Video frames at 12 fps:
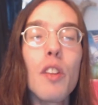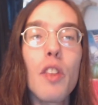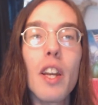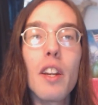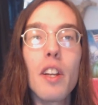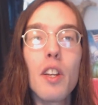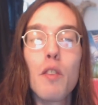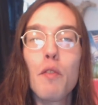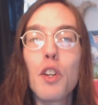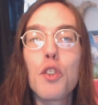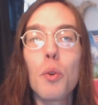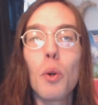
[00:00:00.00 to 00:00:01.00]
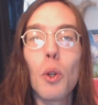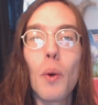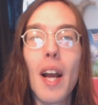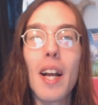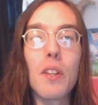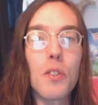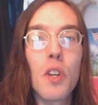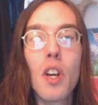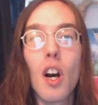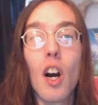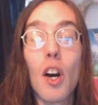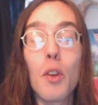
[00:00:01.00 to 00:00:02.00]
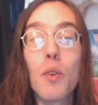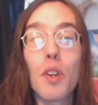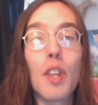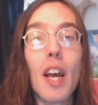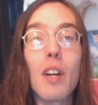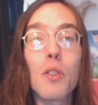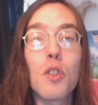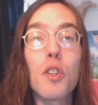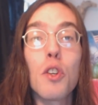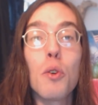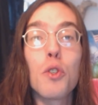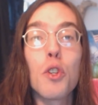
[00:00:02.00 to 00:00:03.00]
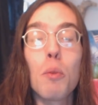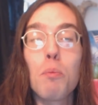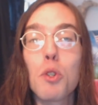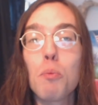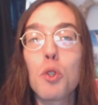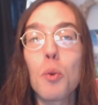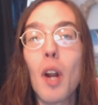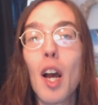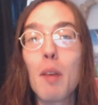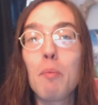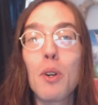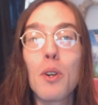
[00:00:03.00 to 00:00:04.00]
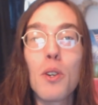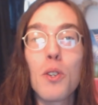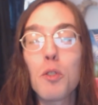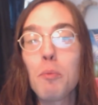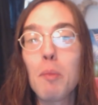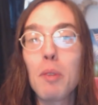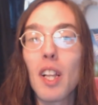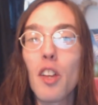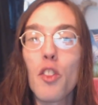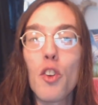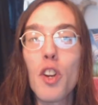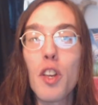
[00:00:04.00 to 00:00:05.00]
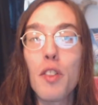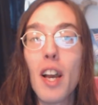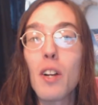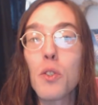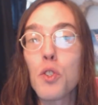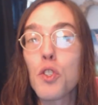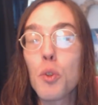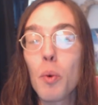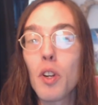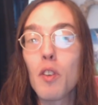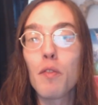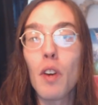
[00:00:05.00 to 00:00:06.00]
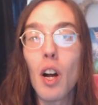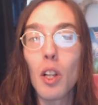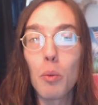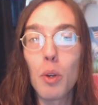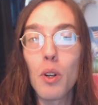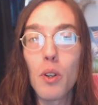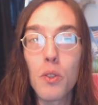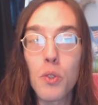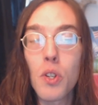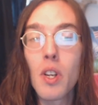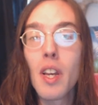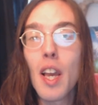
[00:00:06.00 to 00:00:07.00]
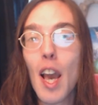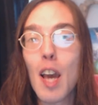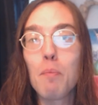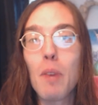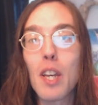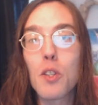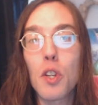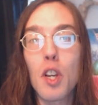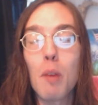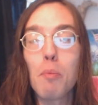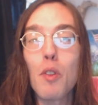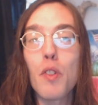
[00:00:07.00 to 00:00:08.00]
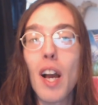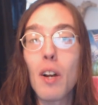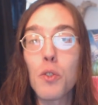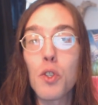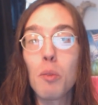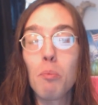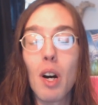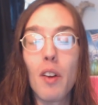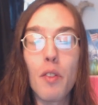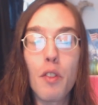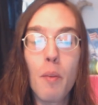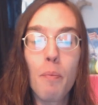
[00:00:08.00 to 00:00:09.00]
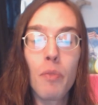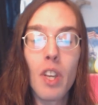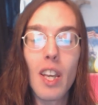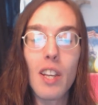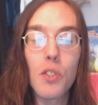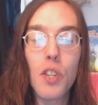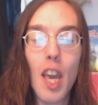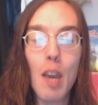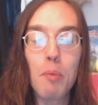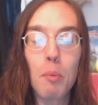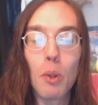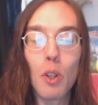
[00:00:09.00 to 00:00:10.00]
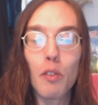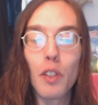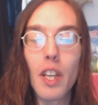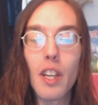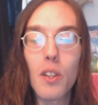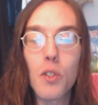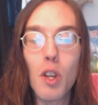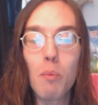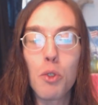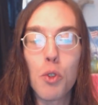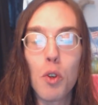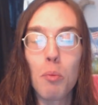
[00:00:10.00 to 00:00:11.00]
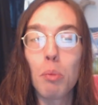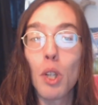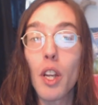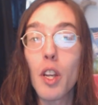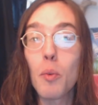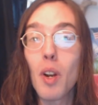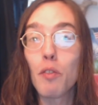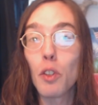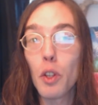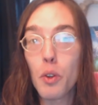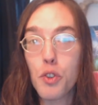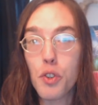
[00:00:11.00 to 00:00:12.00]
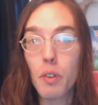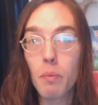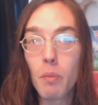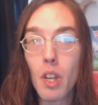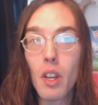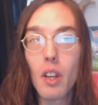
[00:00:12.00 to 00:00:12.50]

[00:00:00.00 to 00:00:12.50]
that an individual who has 100,000 YouTube subscribers, maybe like 30,000 Twitter followers, and makes a couple thousand a month is capable of leading some sort of bloody revolution,